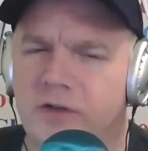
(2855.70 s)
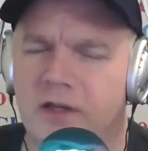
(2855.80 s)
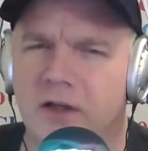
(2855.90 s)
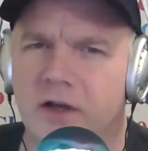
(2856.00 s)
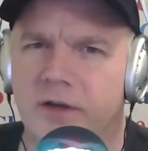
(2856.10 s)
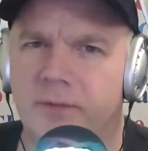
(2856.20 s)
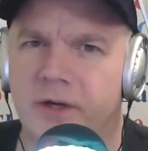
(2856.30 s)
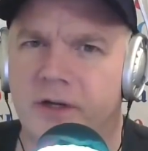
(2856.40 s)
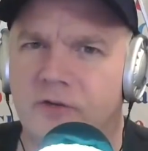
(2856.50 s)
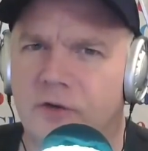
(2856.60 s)
Elon
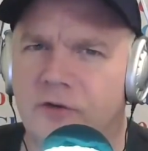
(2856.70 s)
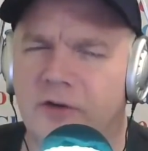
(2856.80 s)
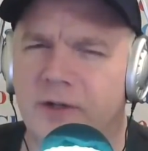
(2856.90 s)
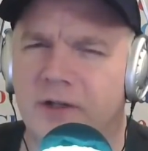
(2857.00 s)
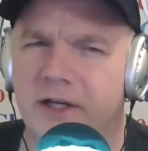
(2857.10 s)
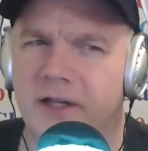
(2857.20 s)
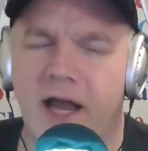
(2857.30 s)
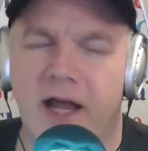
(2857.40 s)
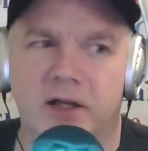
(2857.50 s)
Musk or something like that.